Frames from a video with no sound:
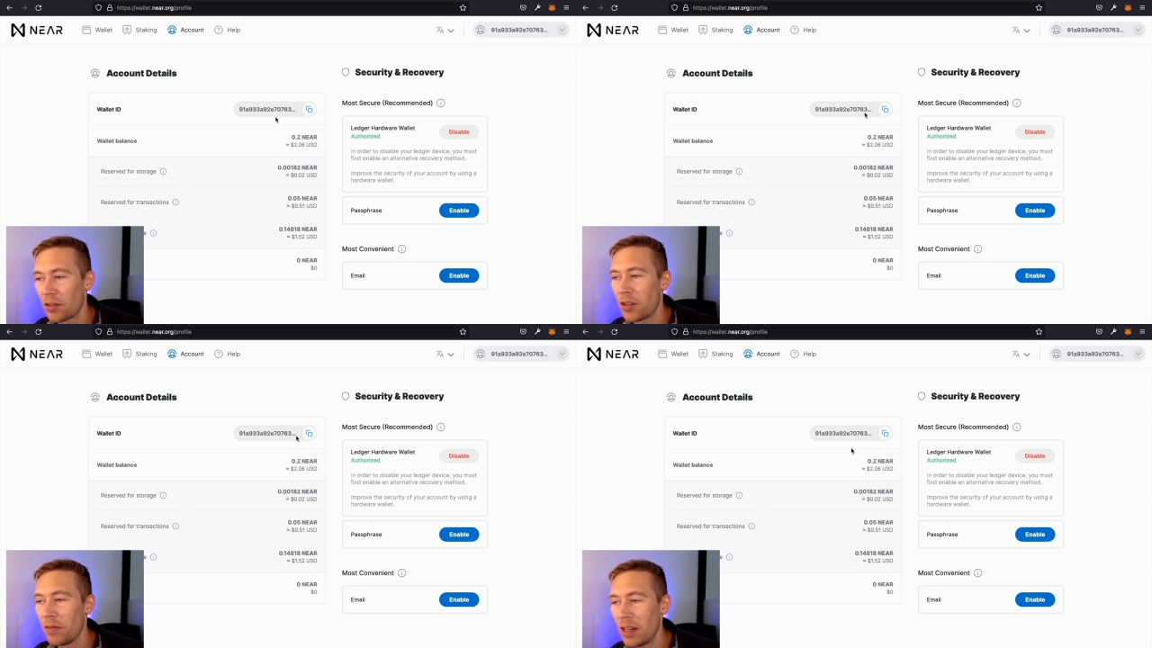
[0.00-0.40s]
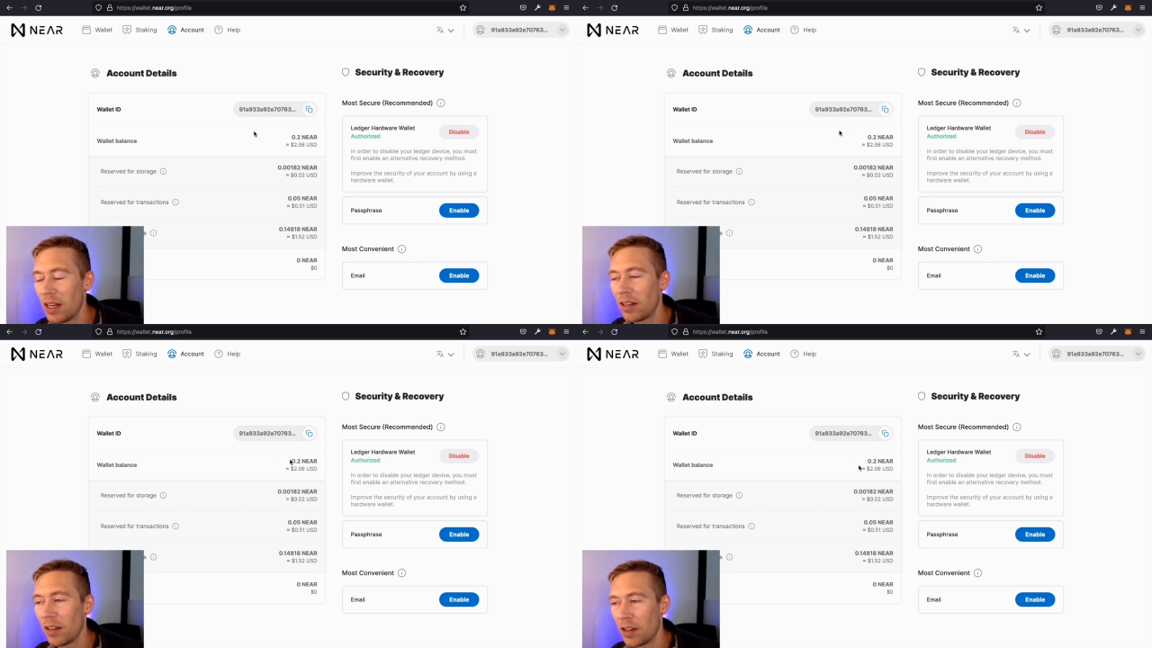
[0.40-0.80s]
So you
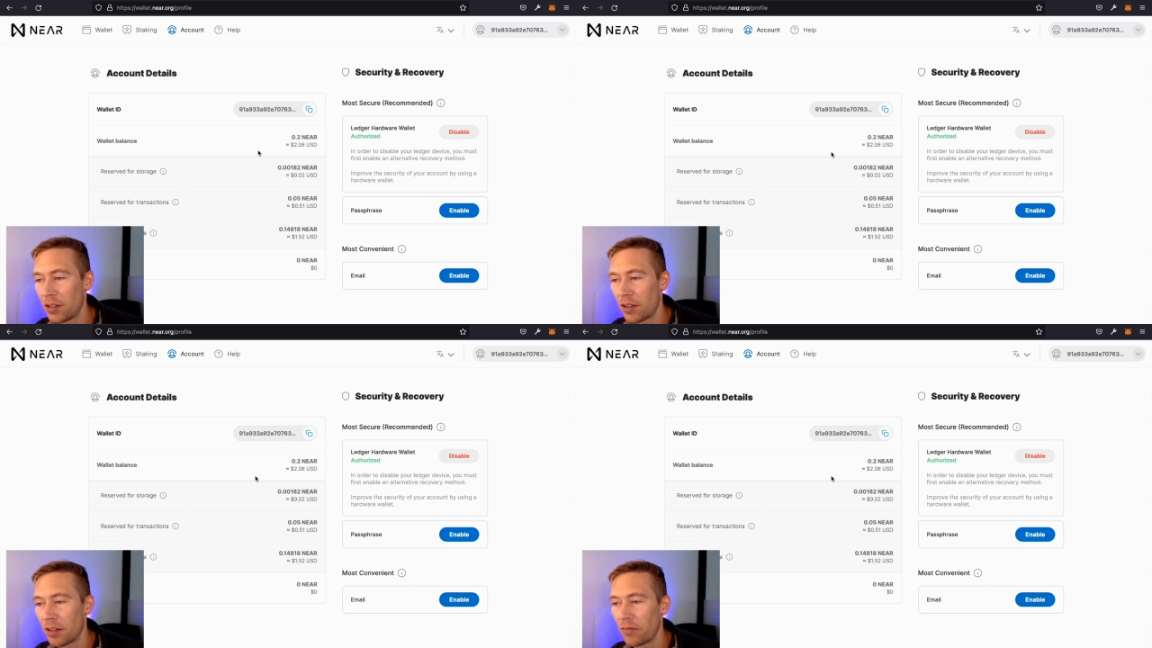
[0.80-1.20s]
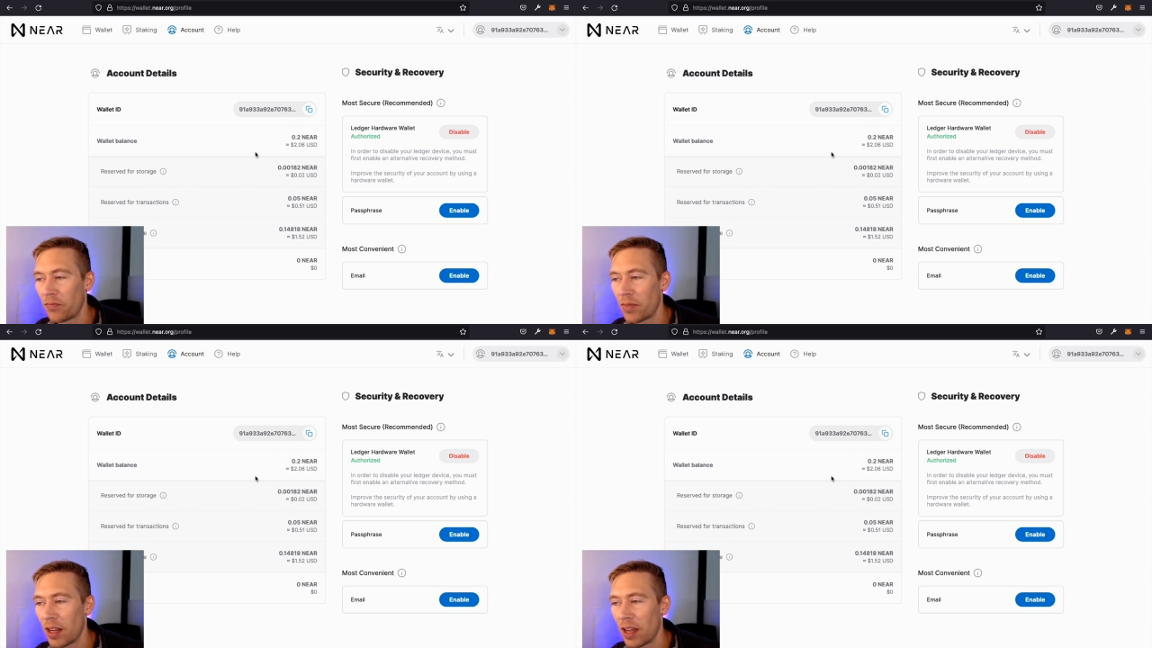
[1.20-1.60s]
need a ledger
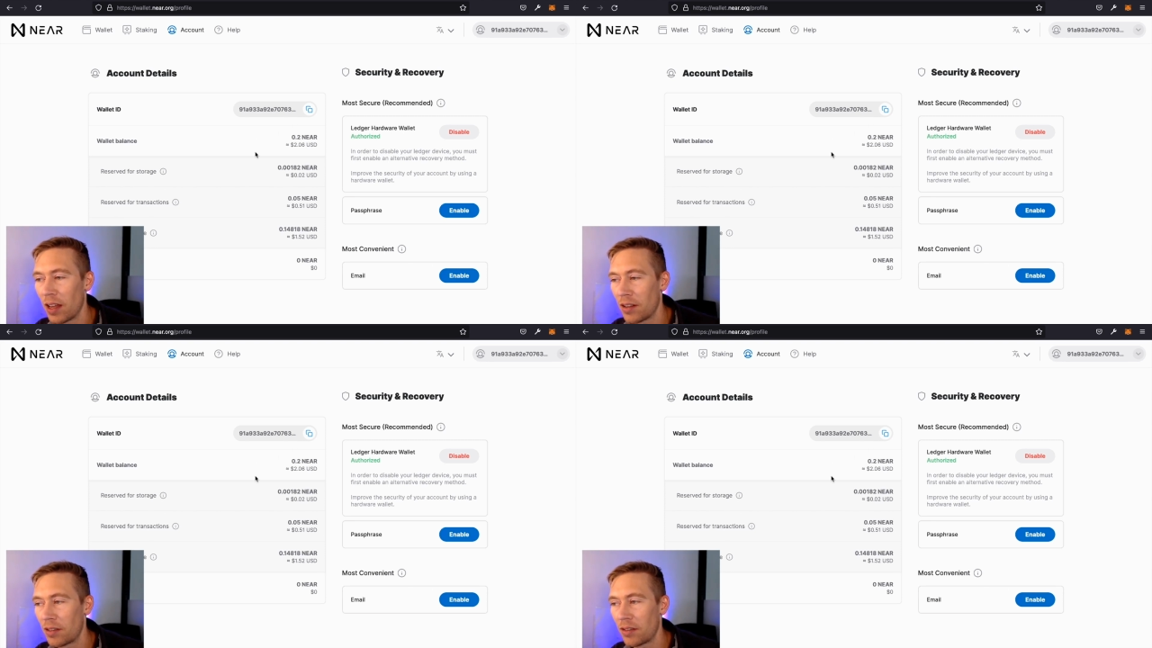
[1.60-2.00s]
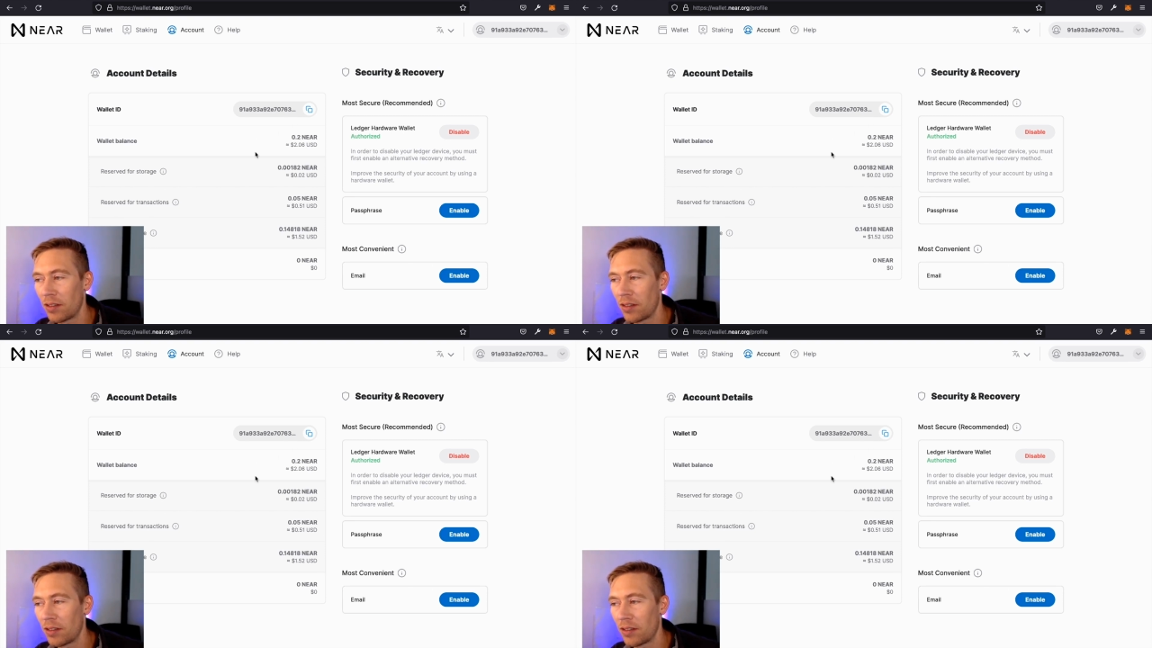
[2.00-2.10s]
and